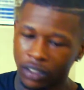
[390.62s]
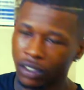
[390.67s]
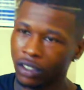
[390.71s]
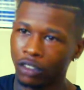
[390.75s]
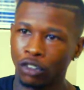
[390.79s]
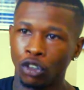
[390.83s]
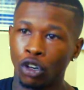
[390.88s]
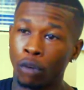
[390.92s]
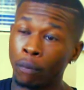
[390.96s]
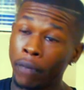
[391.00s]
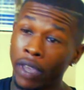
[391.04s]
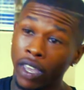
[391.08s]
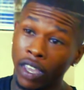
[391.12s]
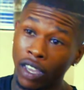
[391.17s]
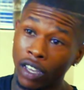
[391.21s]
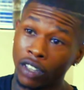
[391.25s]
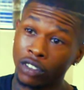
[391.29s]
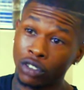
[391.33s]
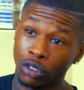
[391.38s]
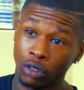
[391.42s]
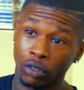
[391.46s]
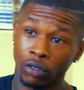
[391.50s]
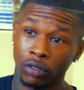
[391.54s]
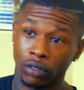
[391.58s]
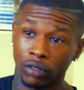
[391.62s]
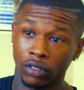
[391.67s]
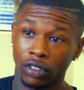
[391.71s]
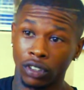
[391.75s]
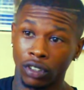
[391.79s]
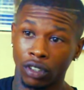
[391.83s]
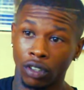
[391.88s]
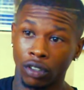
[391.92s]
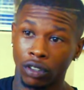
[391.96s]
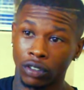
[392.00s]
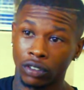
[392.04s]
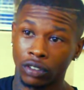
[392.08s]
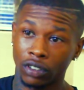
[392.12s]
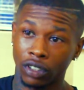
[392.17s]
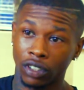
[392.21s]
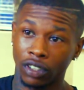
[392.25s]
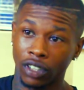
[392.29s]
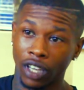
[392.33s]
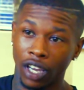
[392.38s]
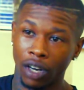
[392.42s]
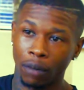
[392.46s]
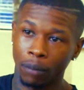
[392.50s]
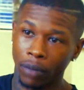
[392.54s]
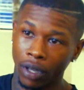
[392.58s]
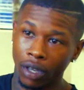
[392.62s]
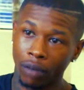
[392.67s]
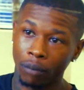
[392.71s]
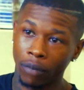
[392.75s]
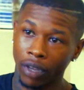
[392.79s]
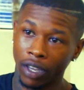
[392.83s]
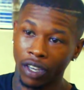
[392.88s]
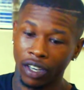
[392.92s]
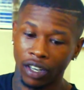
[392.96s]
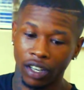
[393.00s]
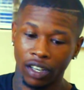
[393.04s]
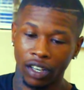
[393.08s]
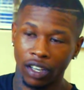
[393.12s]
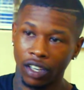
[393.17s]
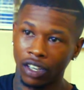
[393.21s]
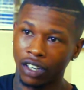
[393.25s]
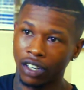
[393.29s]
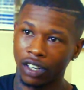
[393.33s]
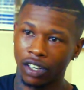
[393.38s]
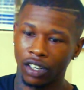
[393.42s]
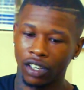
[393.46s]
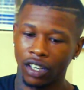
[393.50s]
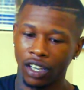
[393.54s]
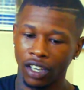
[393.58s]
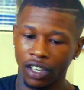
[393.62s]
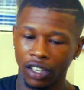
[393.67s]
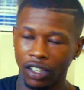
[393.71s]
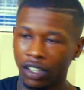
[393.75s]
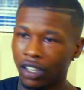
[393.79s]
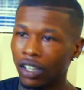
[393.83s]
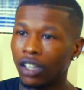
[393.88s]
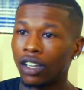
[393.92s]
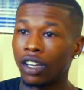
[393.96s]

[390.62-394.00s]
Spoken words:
you're a man too. You know what I'm saying? You got to be a man at the end of the day,